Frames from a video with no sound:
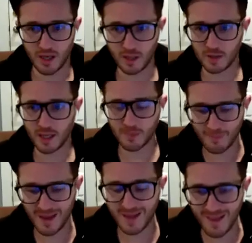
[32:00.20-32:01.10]
right?
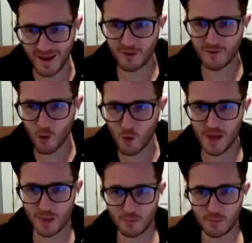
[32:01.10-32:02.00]
Like be there for
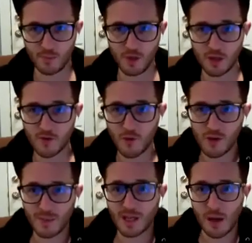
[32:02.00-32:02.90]
them. Be there for
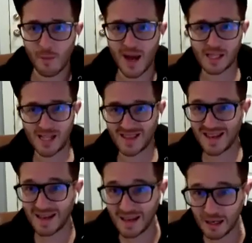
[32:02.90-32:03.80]
them in the capacity that
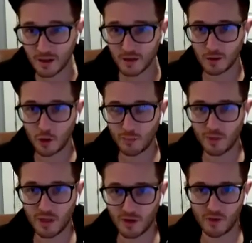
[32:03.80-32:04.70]
they need you to
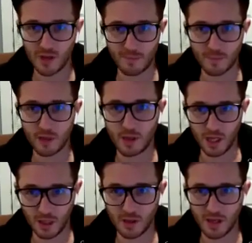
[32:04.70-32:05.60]
be there for them
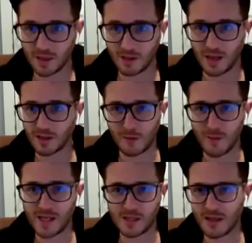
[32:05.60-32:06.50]
in, not the
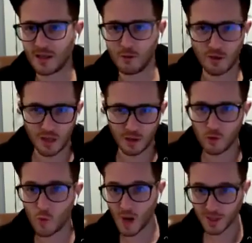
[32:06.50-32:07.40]
capacity that you think
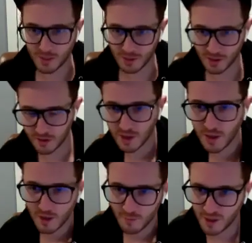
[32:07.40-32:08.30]
you want to be there.
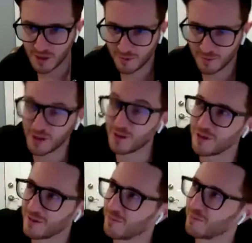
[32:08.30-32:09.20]

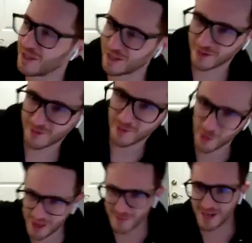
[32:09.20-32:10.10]
Be there
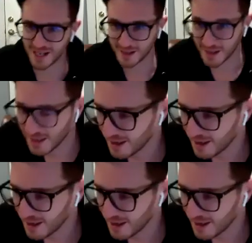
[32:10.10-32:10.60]
for them in.